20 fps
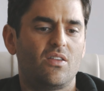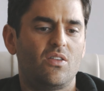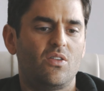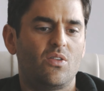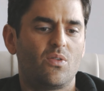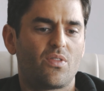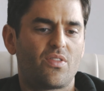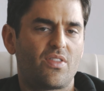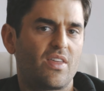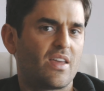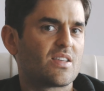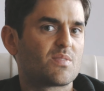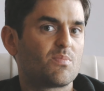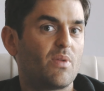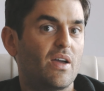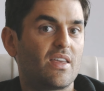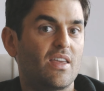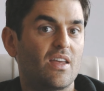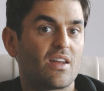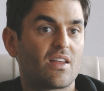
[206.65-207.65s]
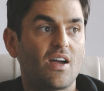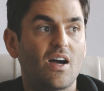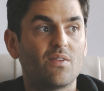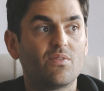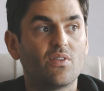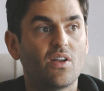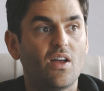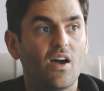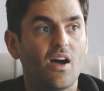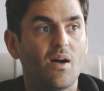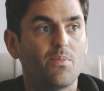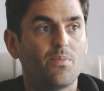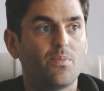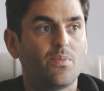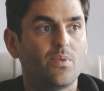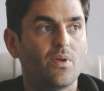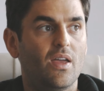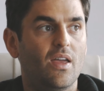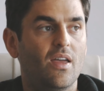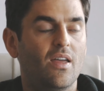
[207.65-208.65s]
you know, things might get covered up
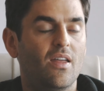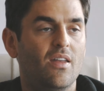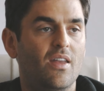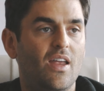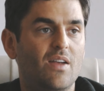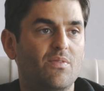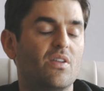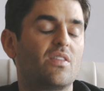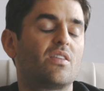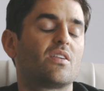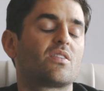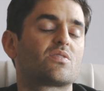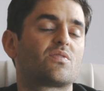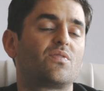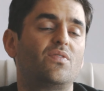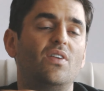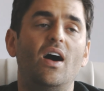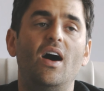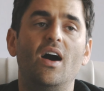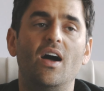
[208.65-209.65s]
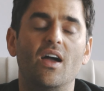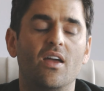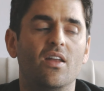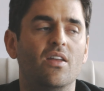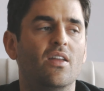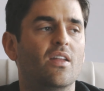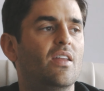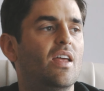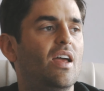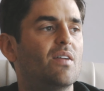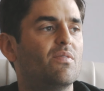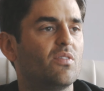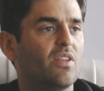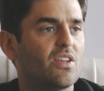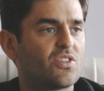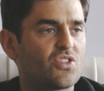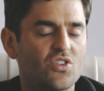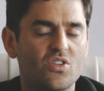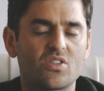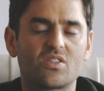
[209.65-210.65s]
and everything's fine, and ev
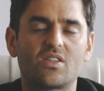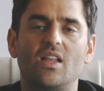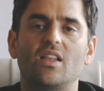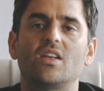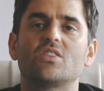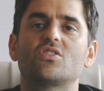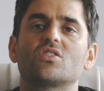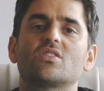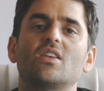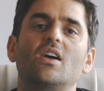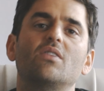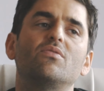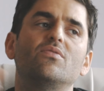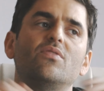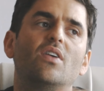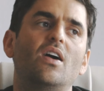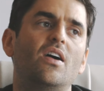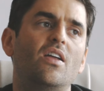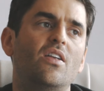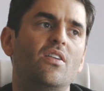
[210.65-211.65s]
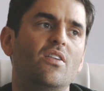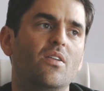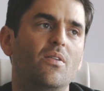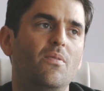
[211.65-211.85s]
let's just let's just have fun,